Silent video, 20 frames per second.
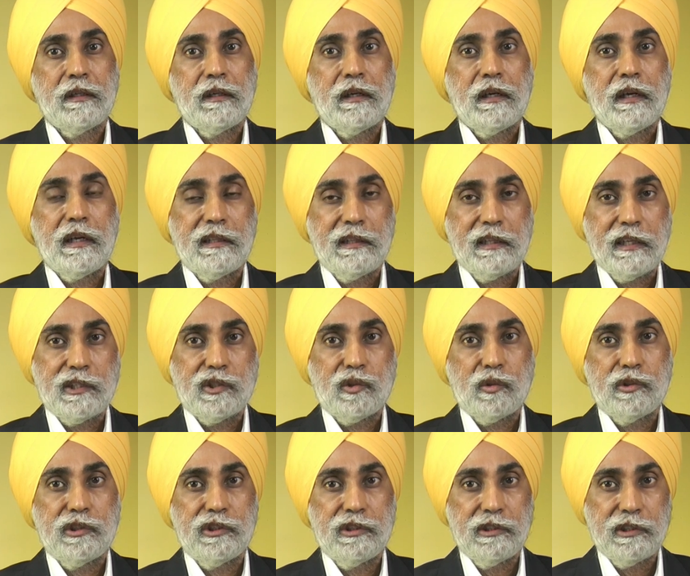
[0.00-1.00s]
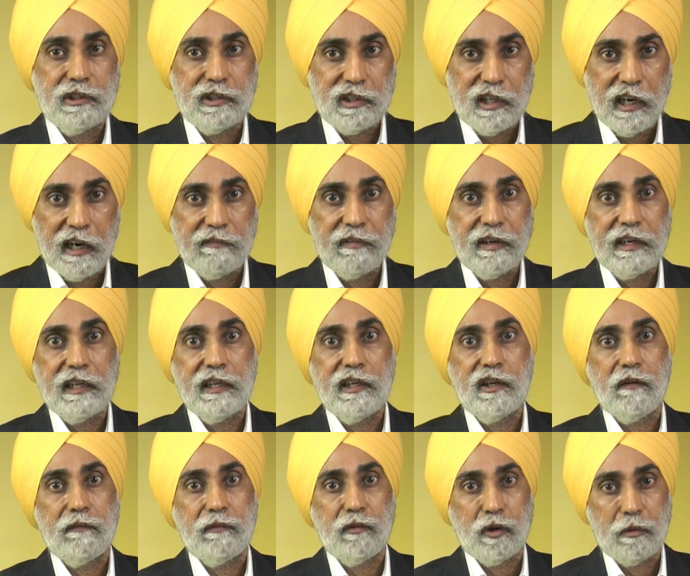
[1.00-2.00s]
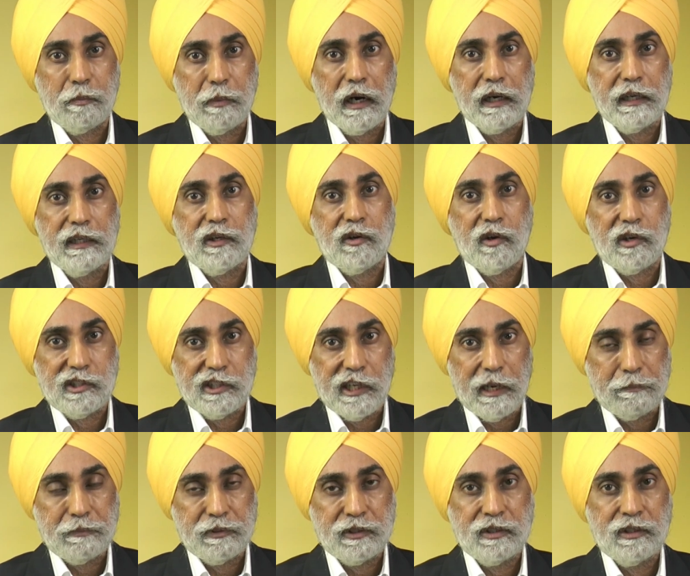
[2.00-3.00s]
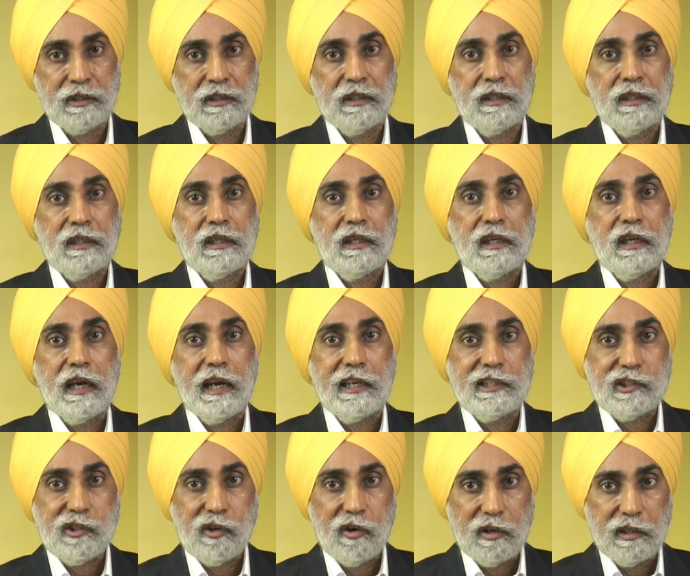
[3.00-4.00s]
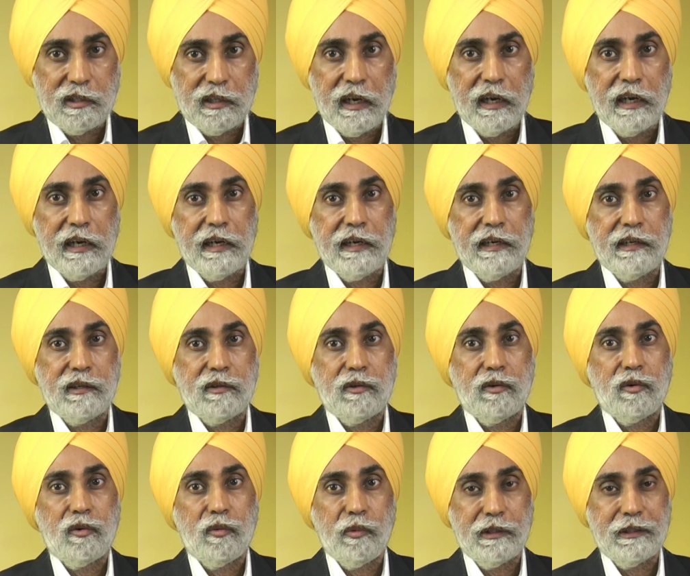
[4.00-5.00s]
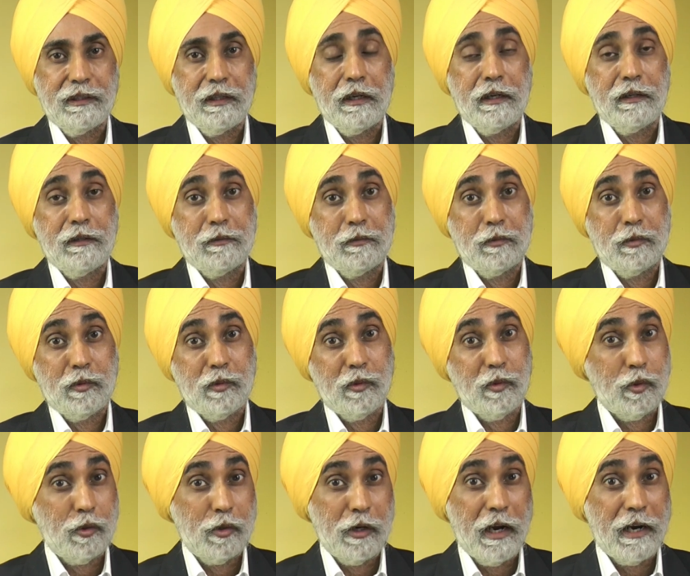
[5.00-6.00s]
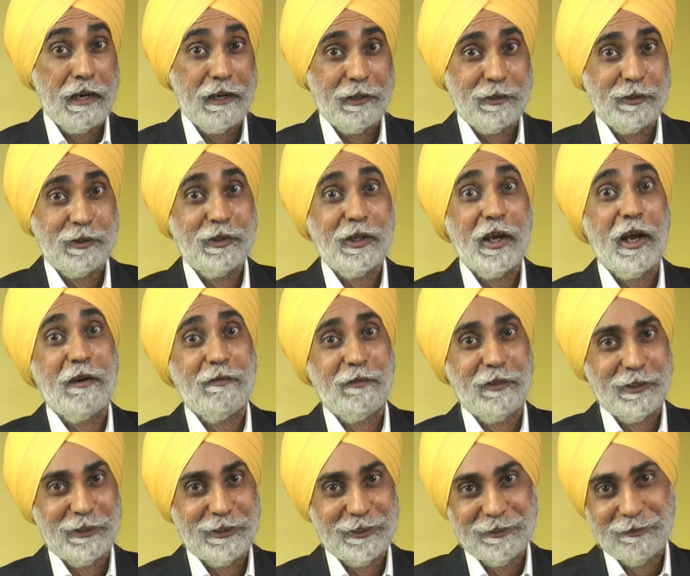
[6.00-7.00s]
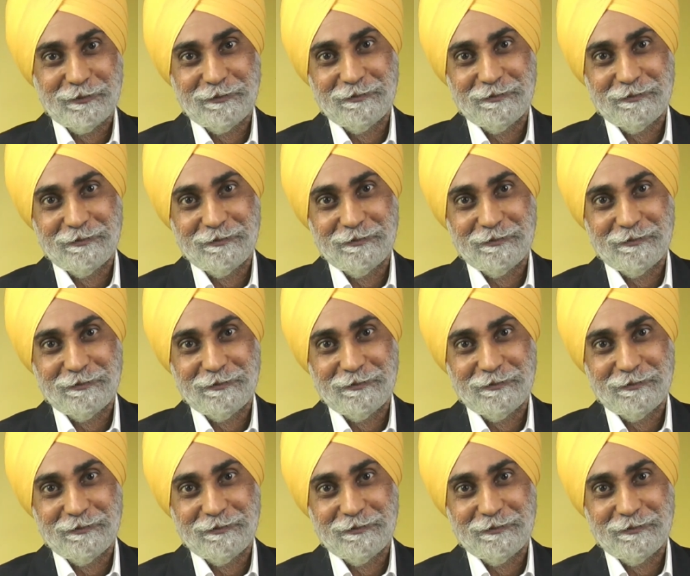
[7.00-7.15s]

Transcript: in this discovery of Gurbani concepts as contained within Guru Nanak's canvas.